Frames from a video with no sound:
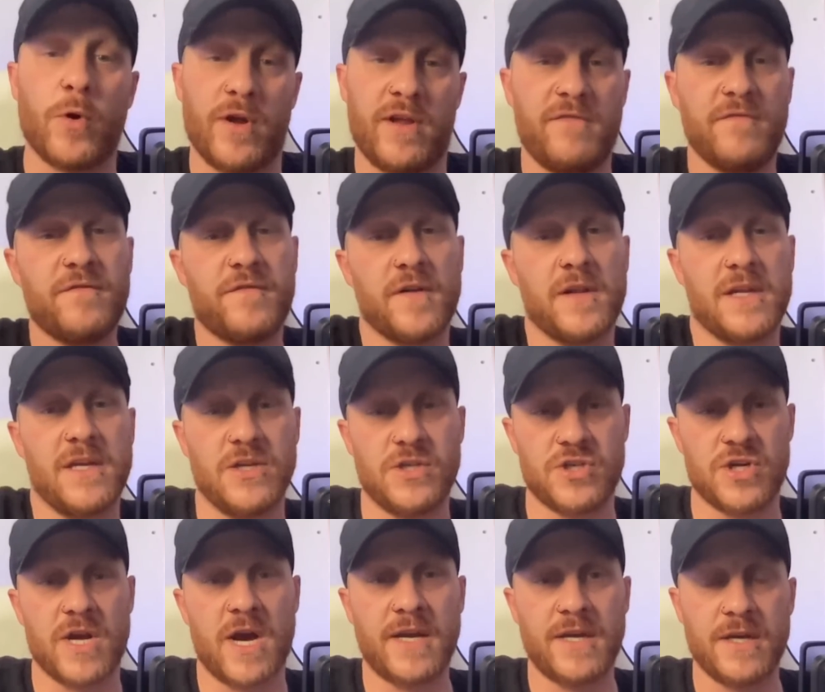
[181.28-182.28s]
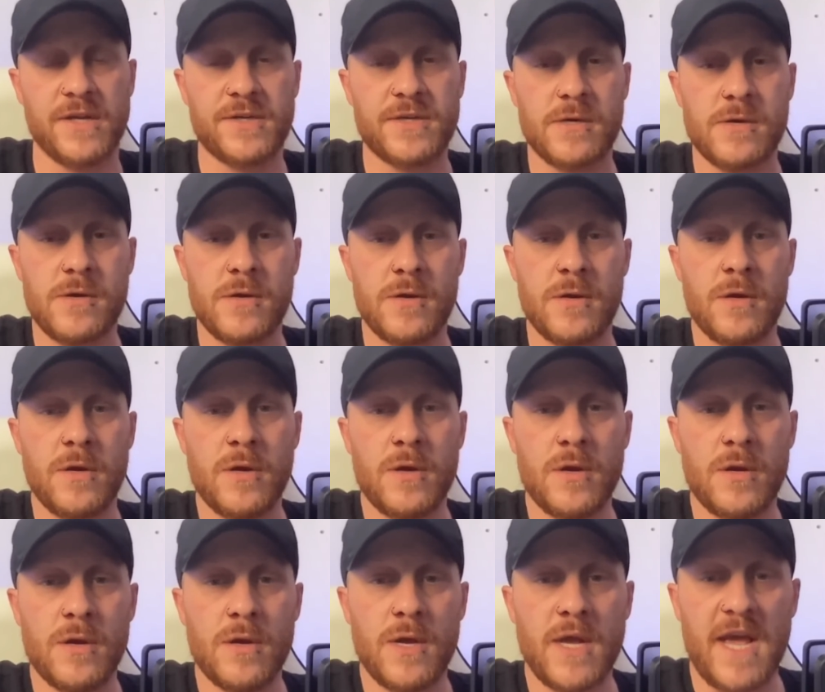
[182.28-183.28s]
put in for Leeds United.
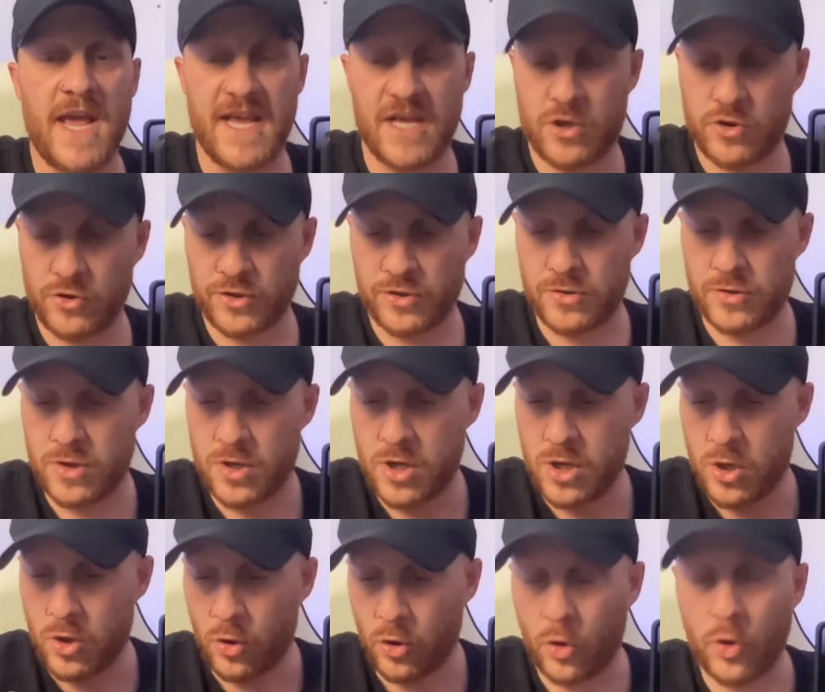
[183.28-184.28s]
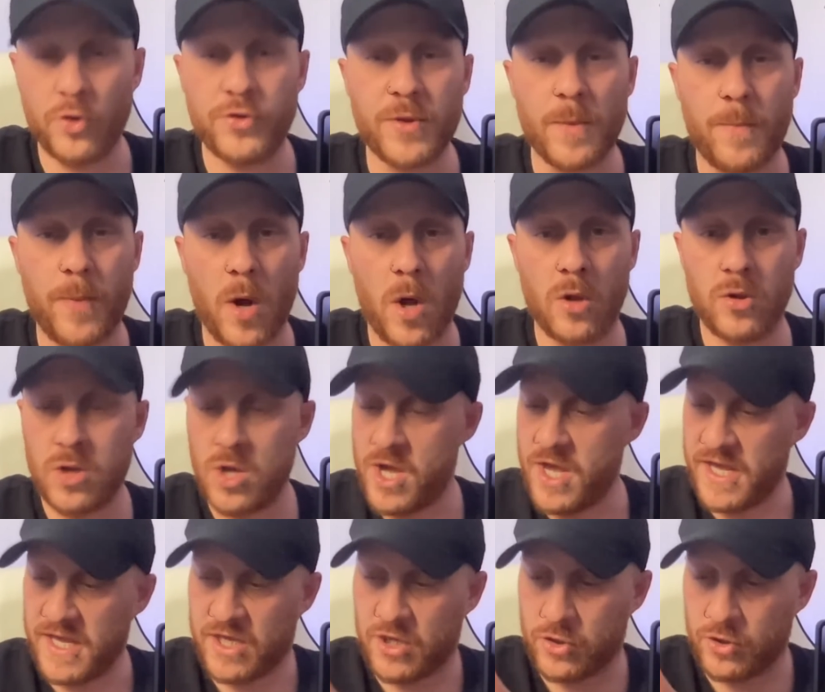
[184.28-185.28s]
He couldn't hold the ball.
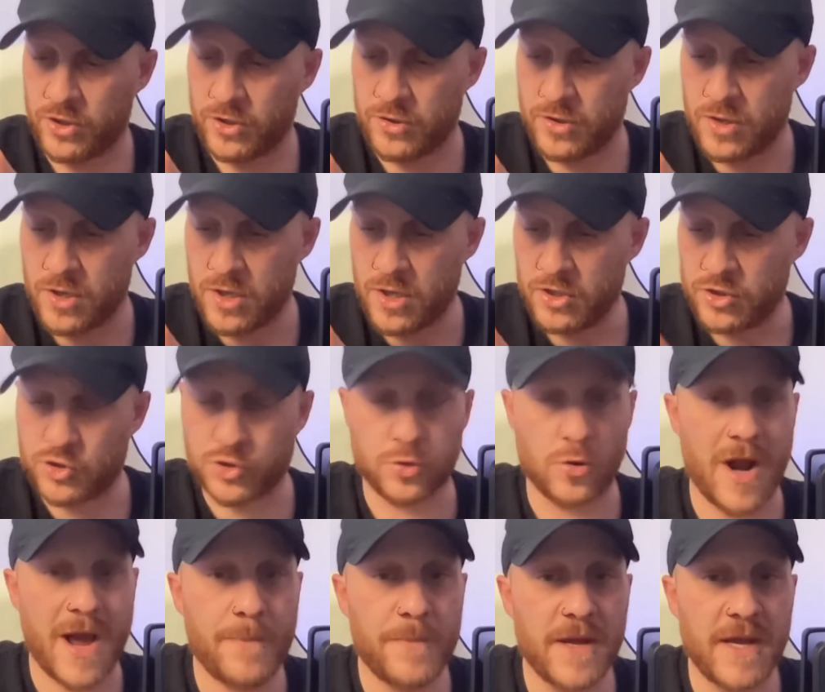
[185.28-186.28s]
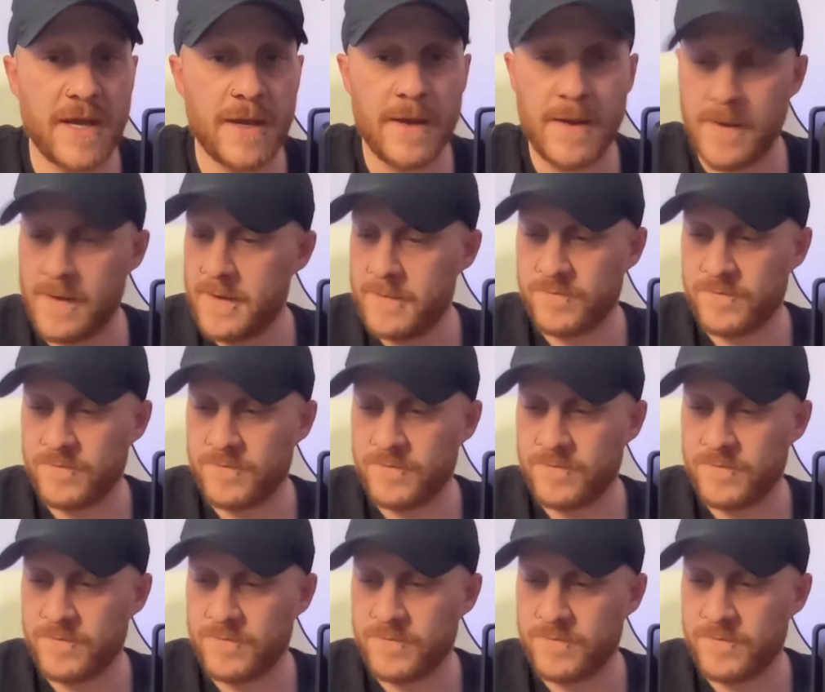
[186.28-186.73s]
He couldn't trap it.